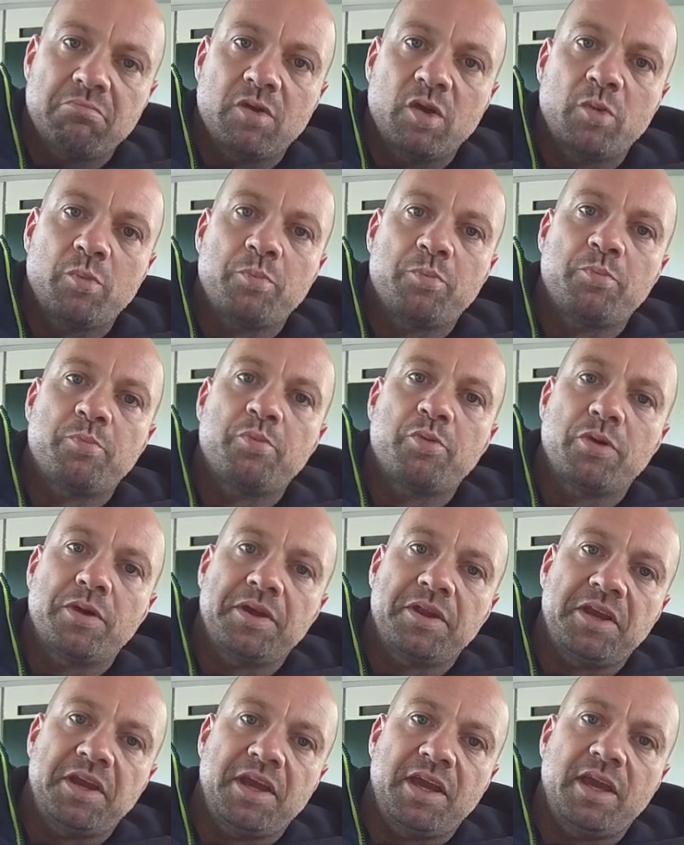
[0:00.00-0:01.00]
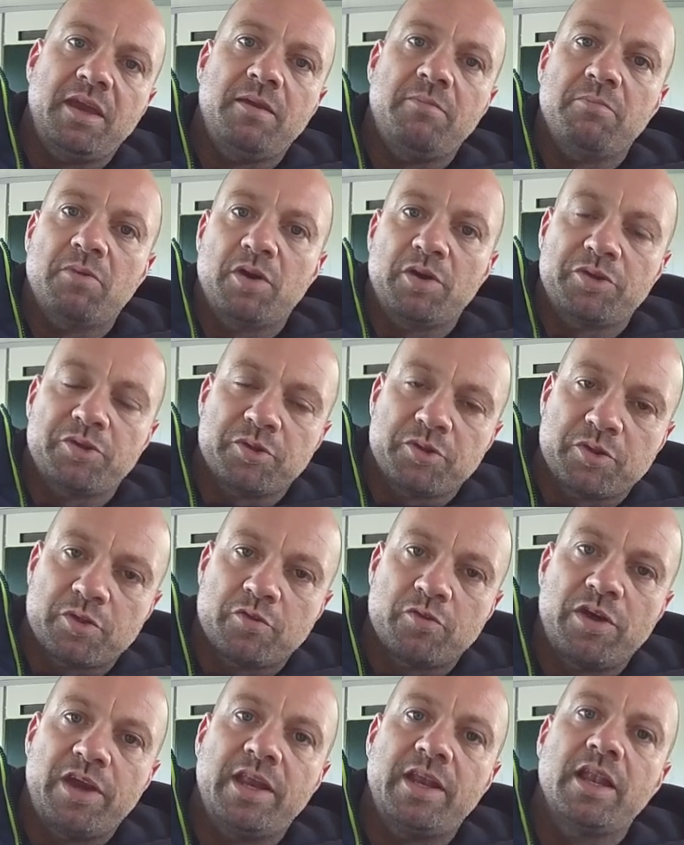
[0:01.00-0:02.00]
a pretty much a
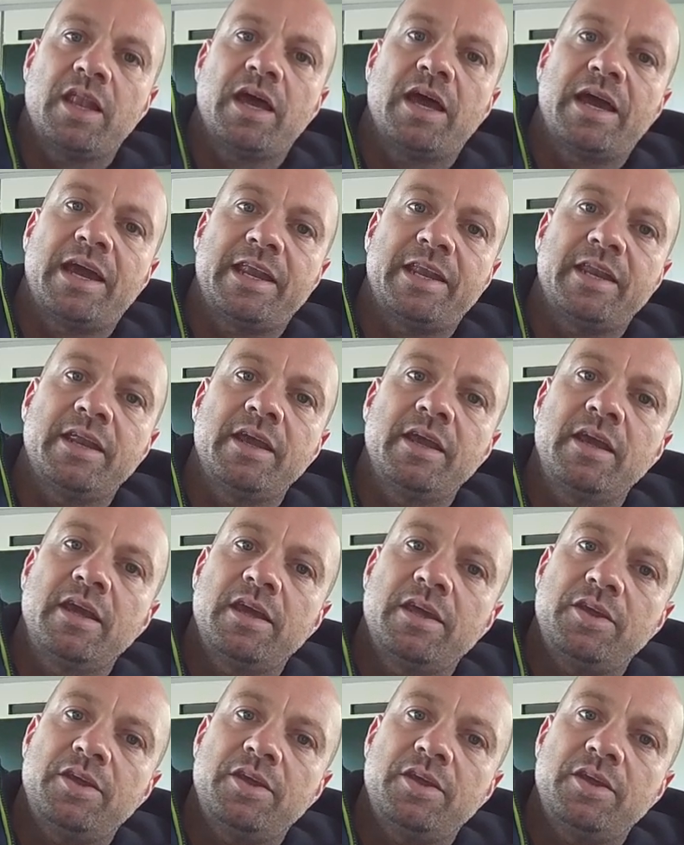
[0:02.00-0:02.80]
straight line,